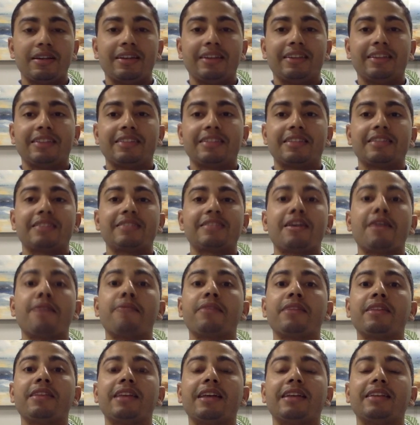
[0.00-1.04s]
This is
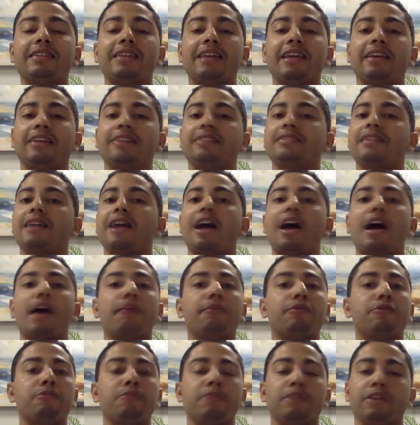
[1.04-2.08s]
something that takes time
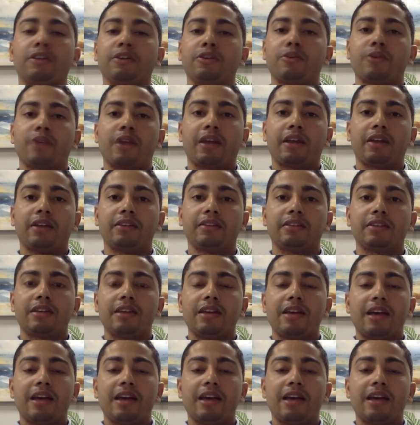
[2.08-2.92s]
to be ingrained.